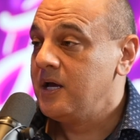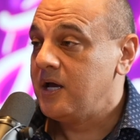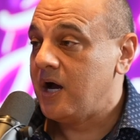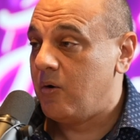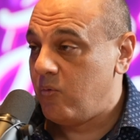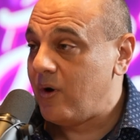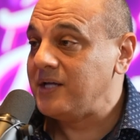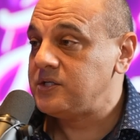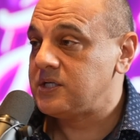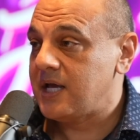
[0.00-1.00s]
a
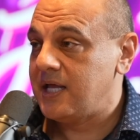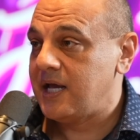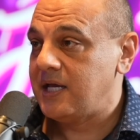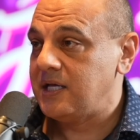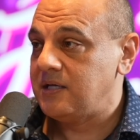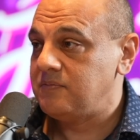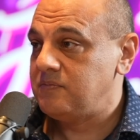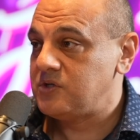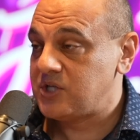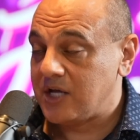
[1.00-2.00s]
once in a
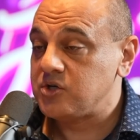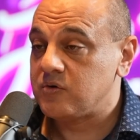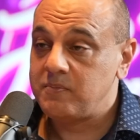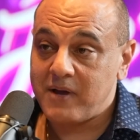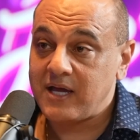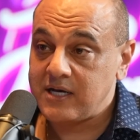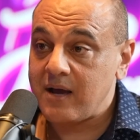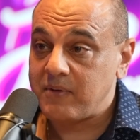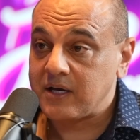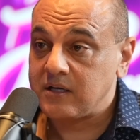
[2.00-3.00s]
century
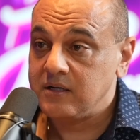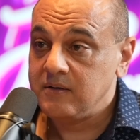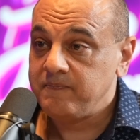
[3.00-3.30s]
pandemic,